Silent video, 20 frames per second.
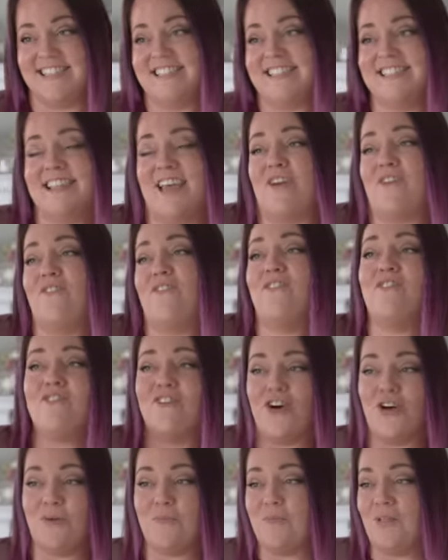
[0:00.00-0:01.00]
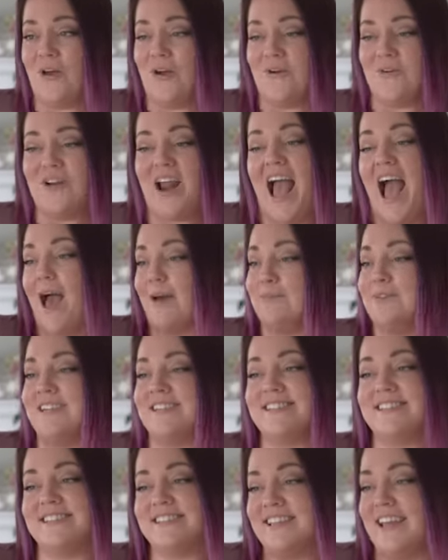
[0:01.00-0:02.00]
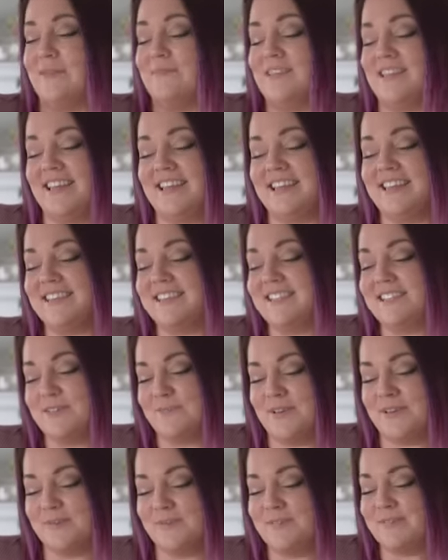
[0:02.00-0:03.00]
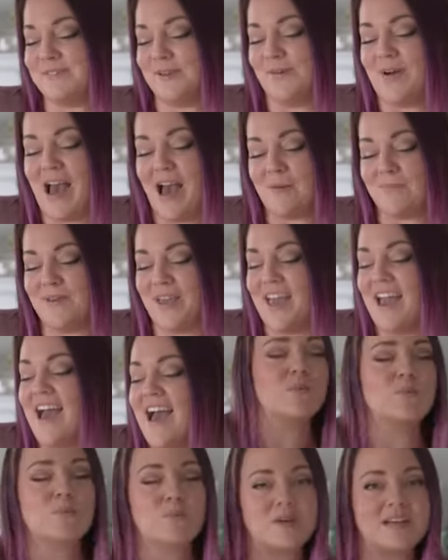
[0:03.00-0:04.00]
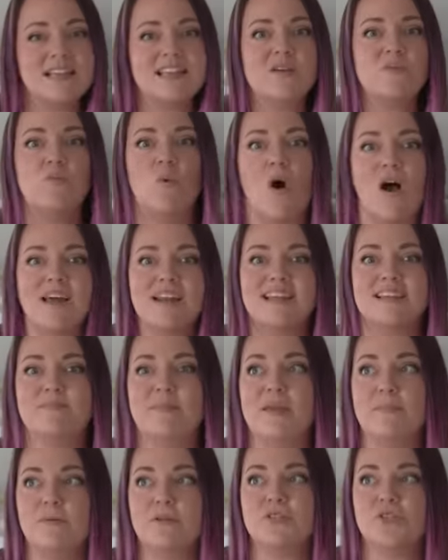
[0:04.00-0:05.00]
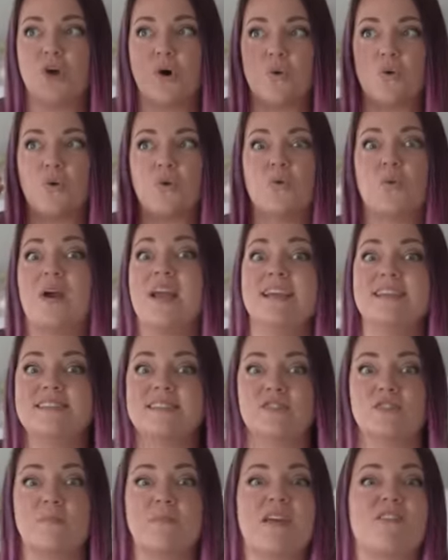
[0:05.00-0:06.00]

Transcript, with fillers: Just like full blown happiness, excitement. Like this just makes me so happy. I really wanted people to go crazy, so I'm